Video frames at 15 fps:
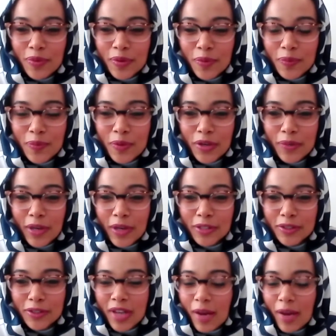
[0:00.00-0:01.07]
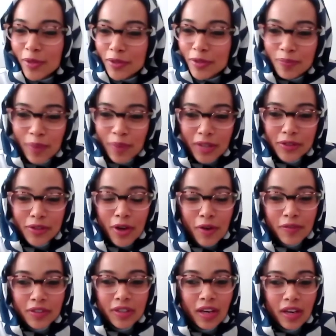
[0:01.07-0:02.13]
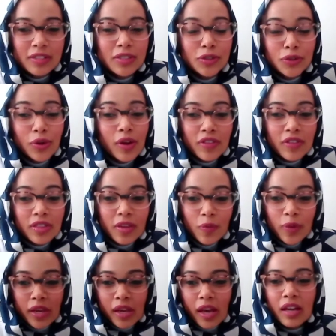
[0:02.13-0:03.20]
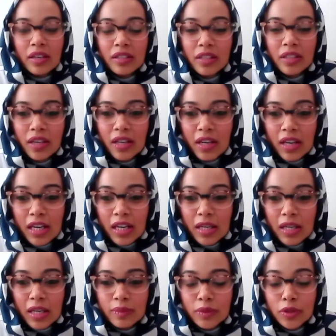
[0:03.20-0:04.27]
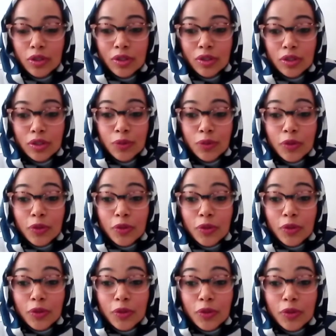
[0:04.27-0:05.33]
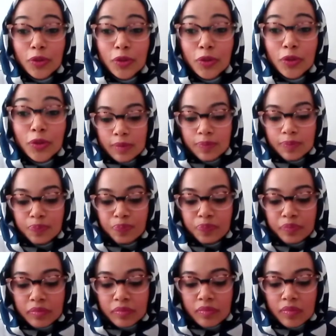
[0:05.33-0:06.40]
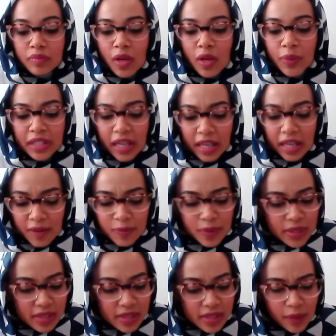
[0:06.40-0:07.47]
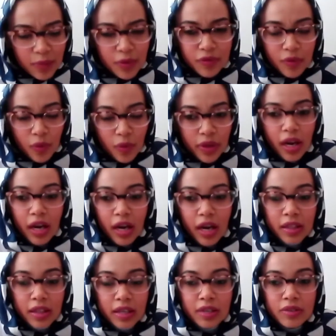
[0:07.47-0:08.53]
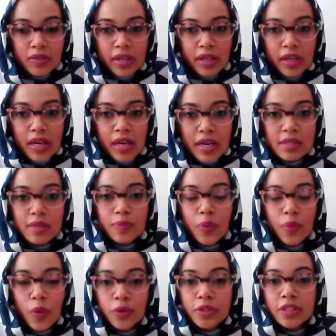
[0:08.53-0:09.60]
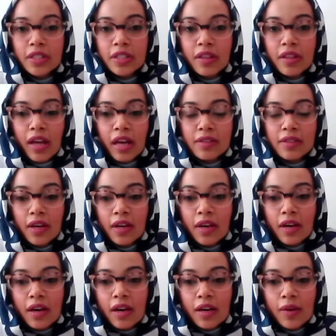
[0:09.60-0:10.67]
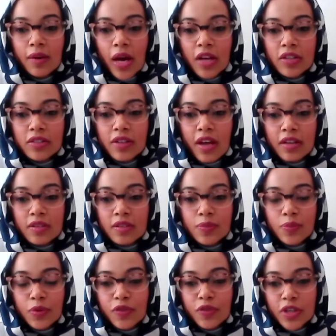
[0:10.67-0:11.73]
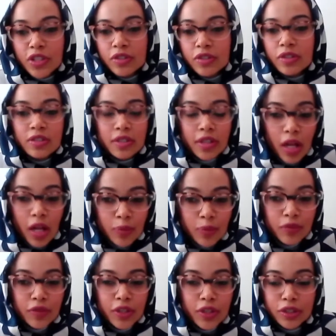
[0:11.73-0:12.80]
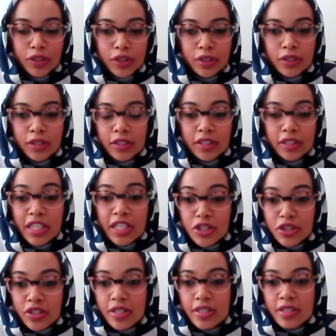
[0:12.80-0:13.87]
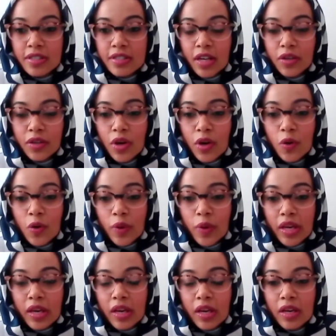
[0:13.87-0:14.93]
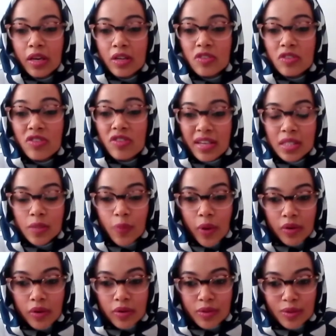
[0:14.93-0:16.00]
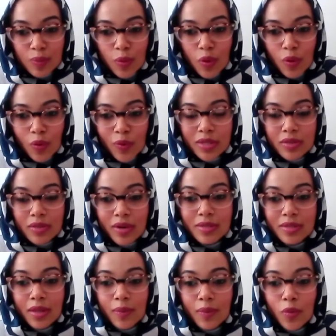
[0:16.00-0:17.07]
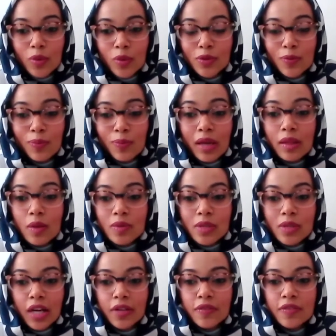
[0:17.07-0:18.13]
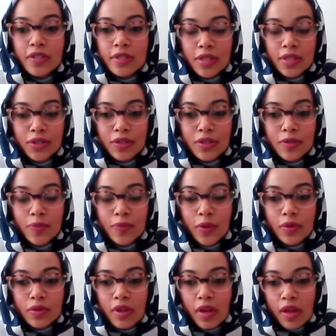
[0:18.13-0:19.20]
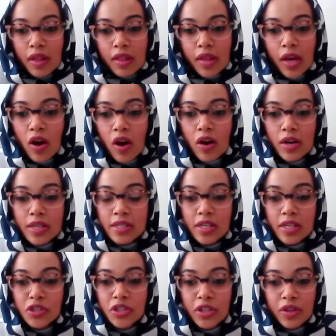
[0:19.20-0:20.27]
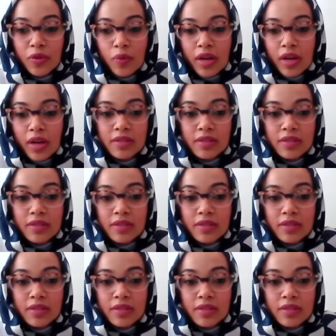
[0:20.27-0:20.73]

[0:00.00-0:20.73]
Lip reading: pretty much, coming back to COVID-19, do everything we can to protect them. But like I've been saying before, yeah, I think it really is important that as professionals and health professionals and teachers, is that we trust parents more, we trust them more to make those kind of decisions, because they are essentially the ones that